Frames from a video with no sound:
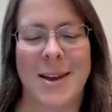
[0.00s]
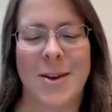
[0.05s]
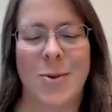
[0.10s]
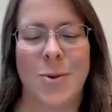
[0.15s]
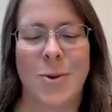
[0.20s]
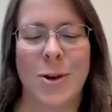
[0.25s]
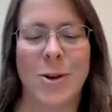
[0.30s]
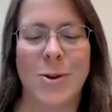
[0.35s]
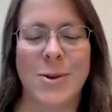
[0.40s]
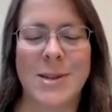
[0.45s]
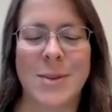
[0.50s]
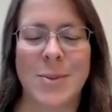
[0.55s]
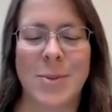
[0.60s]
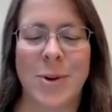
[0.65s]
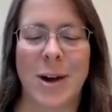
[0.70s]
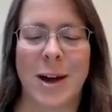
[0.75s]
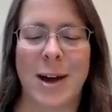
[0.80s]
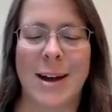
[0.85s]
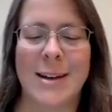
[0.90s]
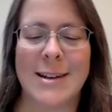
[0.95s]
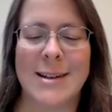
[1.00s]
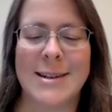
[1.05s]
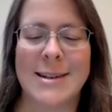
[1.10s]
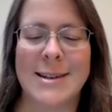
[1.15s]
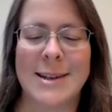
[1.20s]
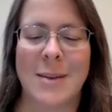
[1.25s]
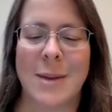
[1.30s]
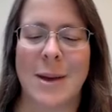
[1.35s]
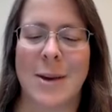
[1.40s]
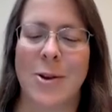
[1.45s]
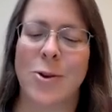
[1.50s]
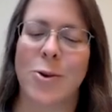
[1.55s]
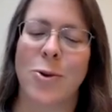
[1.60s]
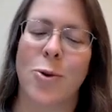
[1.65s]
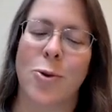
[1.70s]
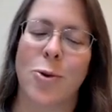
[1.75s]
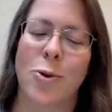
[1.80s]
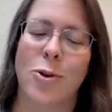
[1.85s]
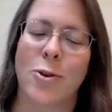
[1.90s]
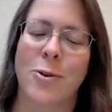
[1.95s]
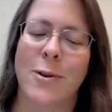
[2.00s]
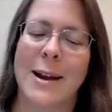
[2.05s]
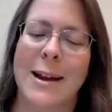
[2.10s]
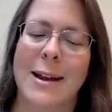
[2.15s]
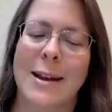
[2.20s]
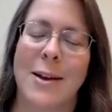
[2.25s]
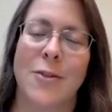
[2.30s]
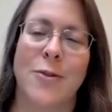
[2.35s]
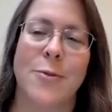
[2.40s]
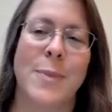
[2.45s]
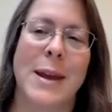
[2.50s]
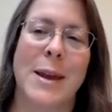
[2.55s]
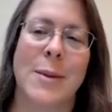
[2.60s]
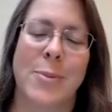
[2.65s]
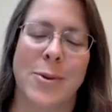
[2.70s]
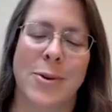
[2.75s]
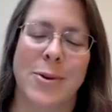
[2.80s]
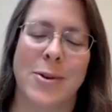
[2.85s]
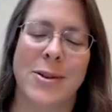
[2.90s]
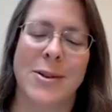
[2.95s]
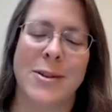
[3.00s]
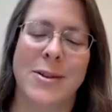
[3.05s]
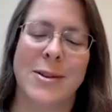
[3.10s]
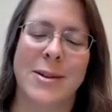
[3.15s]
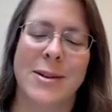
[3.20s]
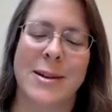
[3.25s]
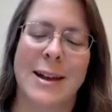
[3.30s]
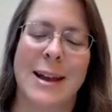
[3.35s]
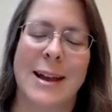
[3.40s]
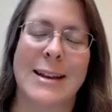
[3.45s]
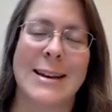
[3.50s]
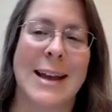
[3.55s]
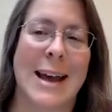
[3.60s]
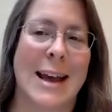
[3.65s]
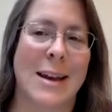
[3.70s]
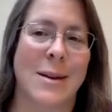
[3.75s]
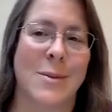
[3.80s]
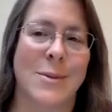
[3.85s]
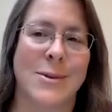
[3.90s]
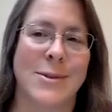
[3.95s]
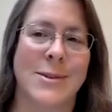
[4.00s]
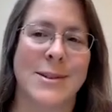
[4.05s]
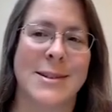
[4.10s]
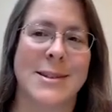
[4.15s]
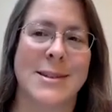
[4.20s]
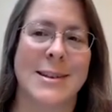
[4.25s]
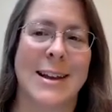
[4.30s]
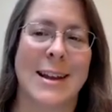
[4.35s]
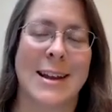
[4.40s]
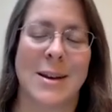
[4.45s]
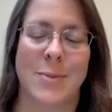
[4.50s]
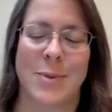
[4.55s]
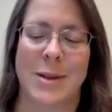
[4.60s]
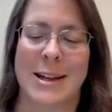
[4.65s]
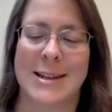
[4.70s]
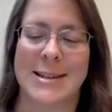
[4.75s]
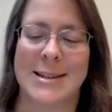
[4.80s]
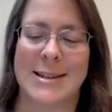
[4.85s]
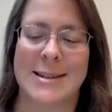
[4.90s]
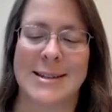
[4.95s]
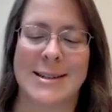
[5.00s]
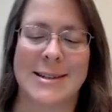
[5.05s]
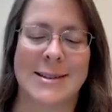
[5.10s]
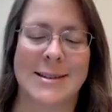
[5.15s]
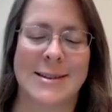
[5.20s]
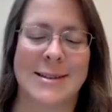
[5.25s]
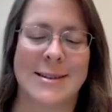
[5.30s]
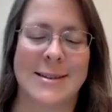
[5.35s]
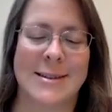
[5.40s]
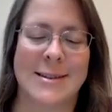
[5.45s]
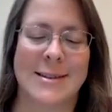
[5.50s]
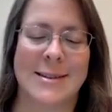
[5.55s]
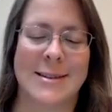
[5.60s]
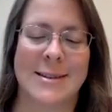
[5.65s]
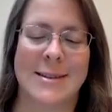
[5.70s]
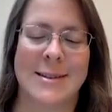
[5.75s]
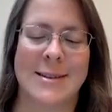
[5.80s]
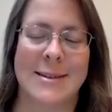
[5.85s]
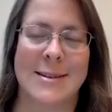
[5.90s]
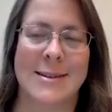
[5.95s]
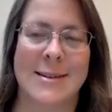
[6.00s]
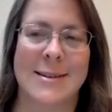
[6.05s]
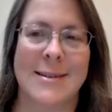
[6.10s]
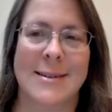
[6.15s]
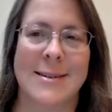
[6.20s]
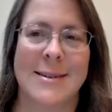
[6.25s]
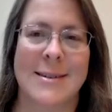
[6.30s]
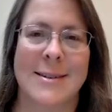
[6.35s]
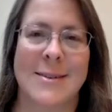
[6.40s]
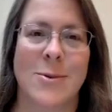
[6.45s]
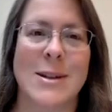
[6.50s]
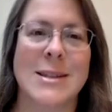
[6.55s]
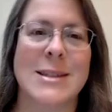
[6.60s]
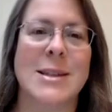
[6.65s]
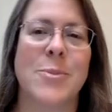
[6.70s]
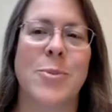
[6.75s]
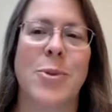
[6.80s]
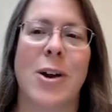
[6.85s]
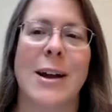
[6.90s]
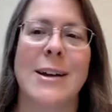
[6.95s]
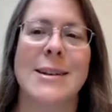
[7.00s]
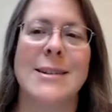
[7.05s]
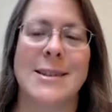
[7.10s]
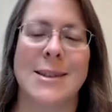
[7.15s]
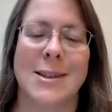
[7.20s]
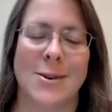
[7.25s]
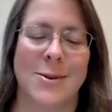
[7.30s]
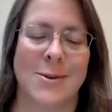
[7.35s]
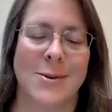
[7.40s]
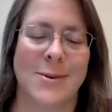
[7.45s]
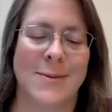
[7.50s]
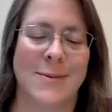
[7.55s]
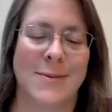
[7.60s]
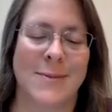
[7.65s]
Were you surprised about your ordering of people and animals and places? What surprised you?